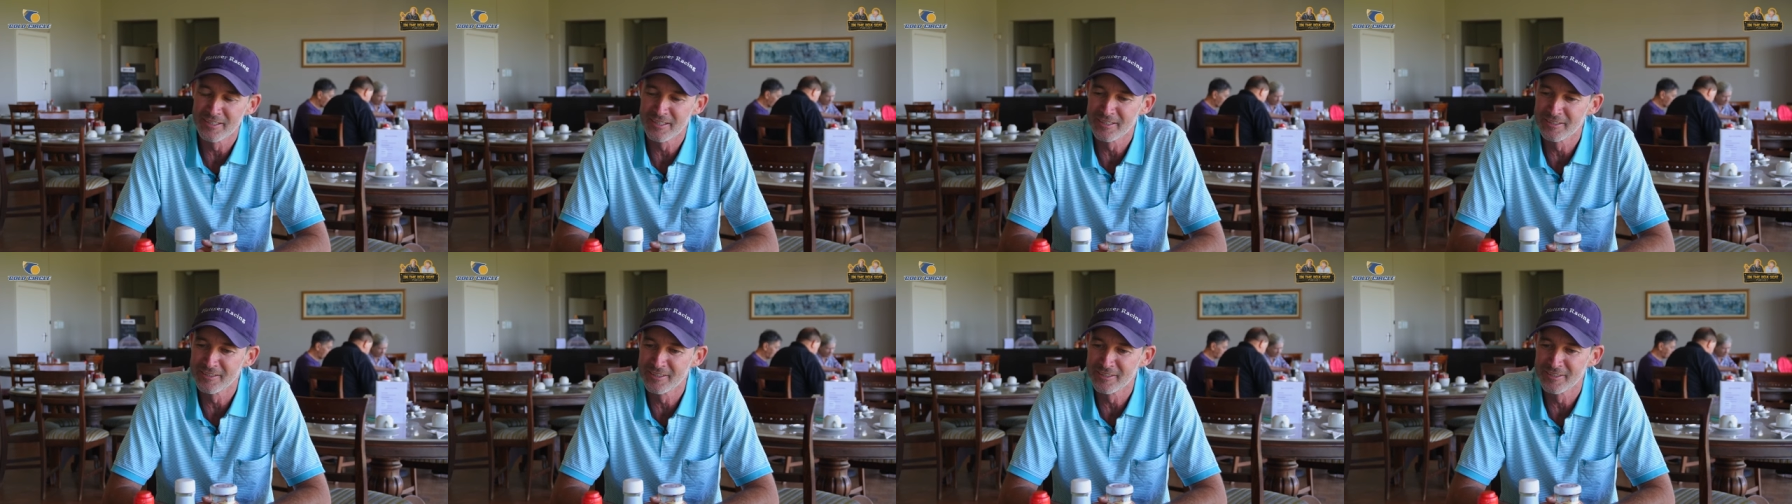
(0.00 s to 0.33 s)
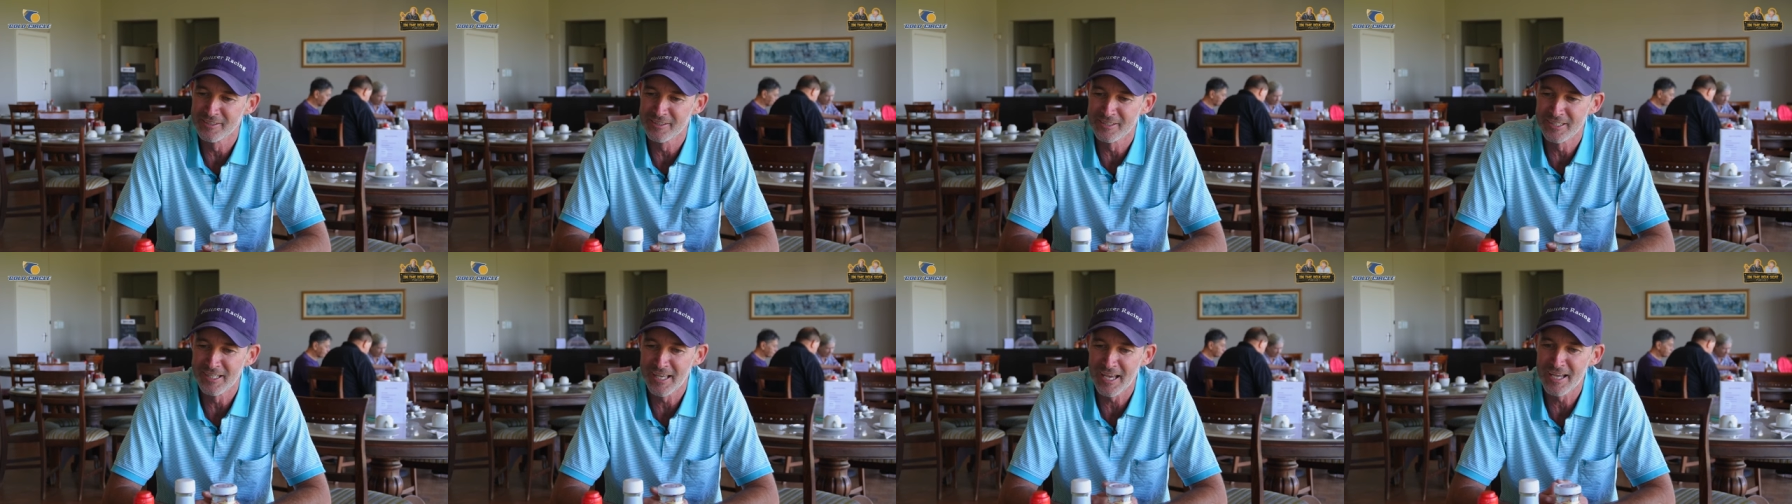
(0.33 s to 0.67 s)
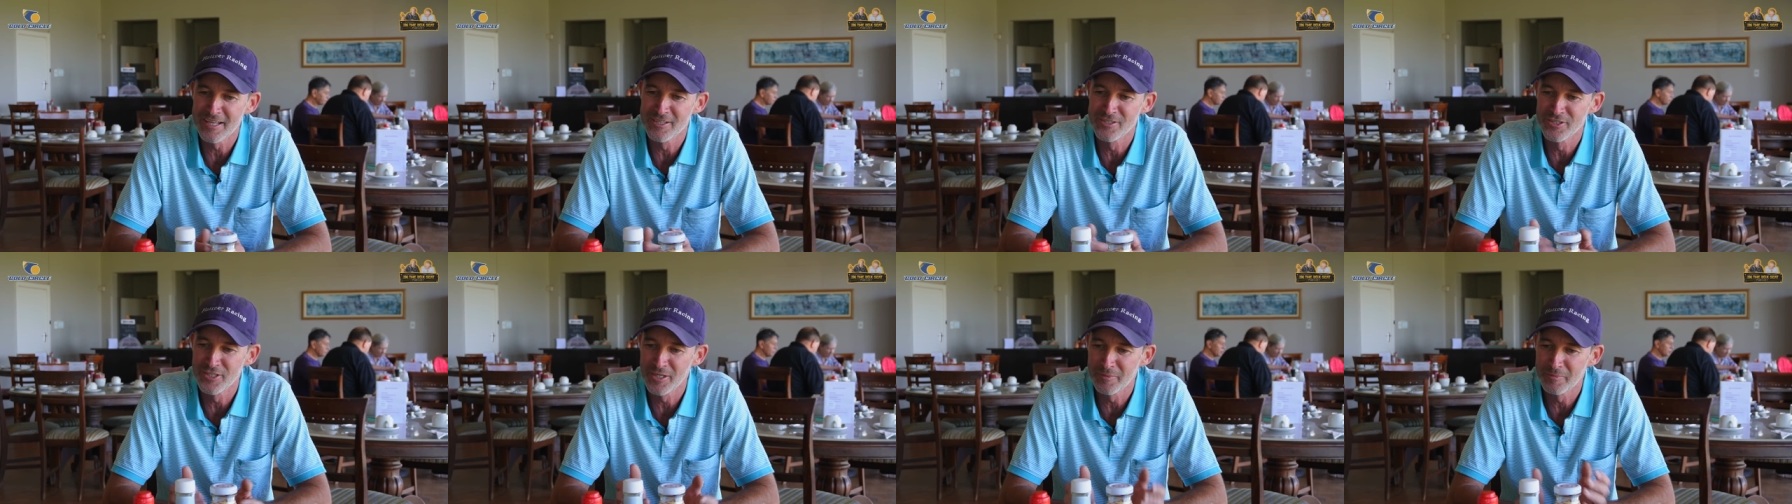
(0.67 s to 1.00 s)
and, it
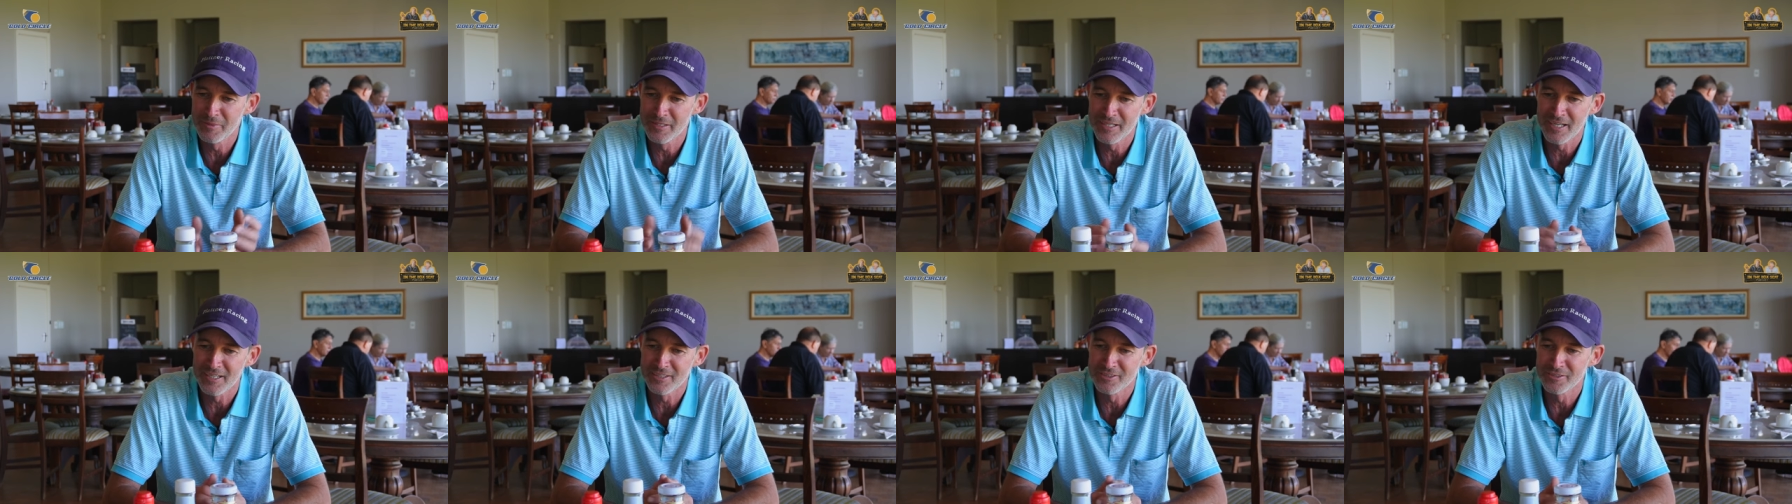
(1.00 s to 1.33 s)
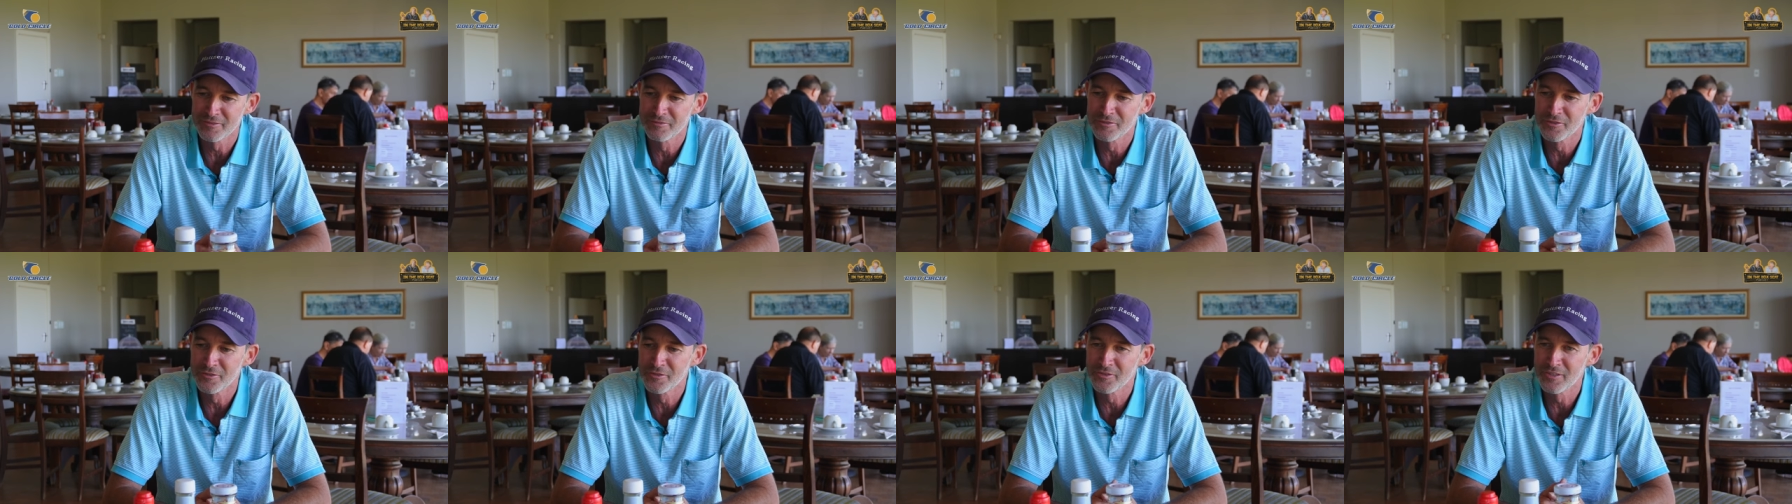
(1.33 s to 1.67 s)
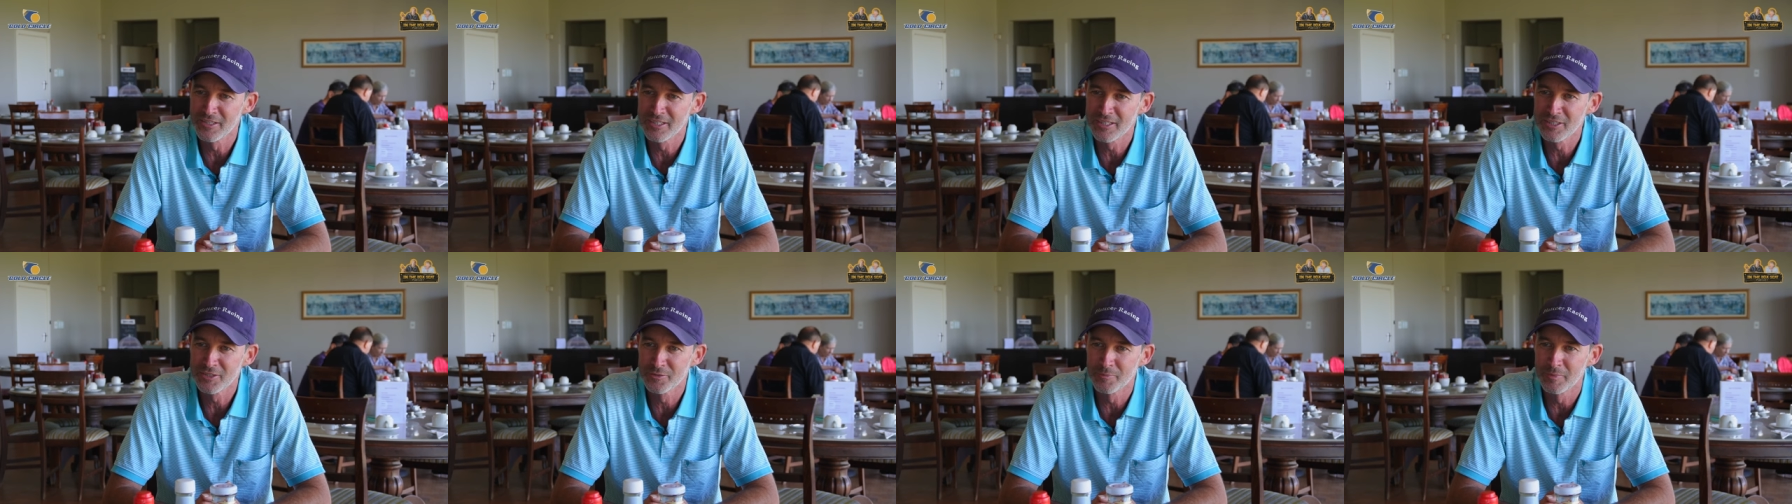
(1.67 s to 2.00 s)
can jeopardize a few
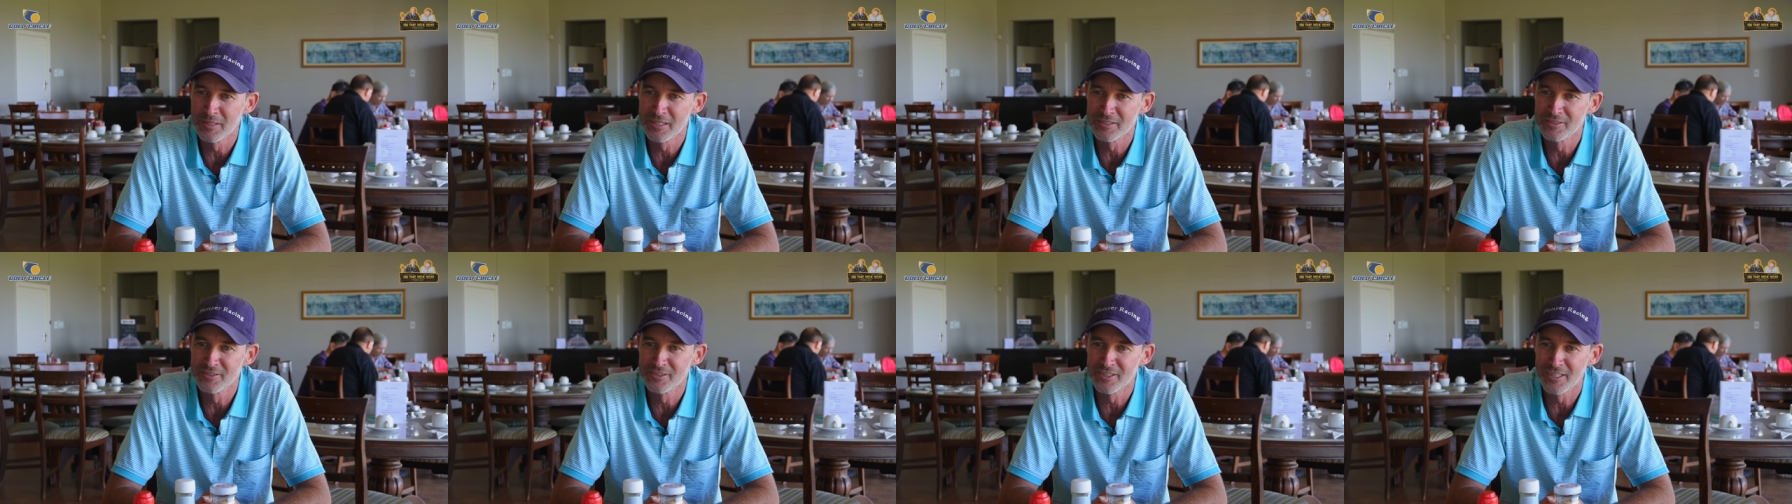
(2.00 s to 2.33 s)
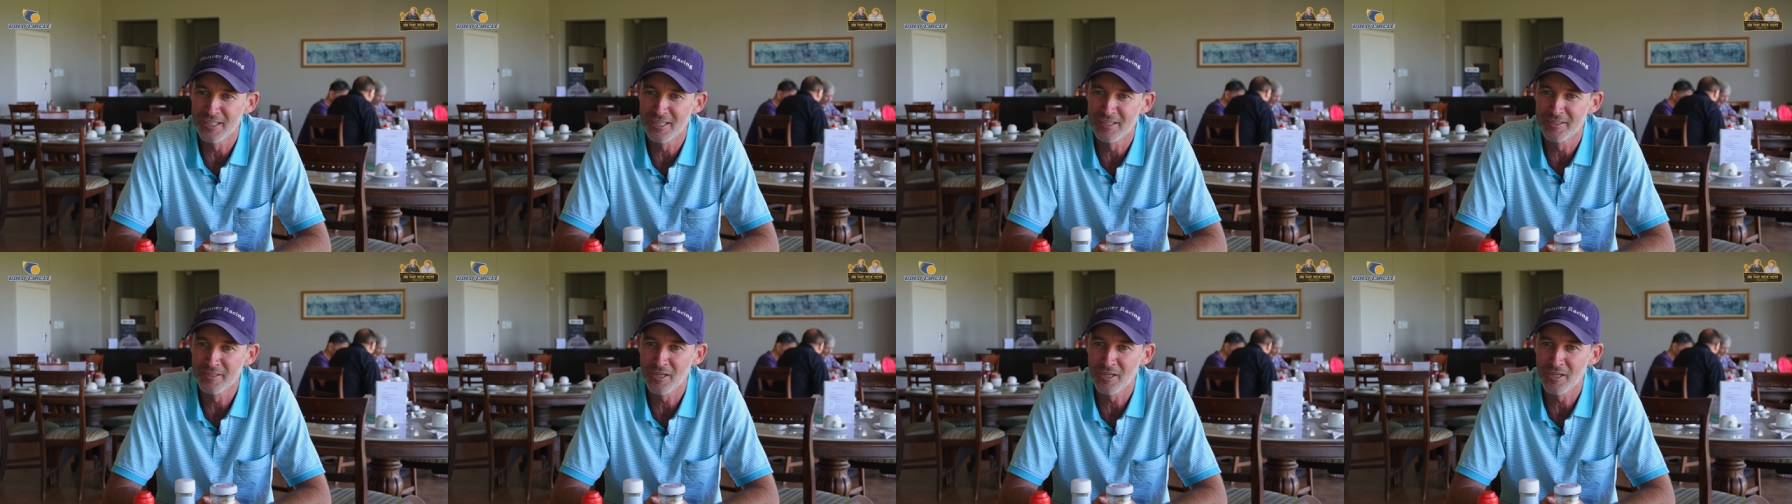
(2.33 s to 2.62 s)
things, but uh,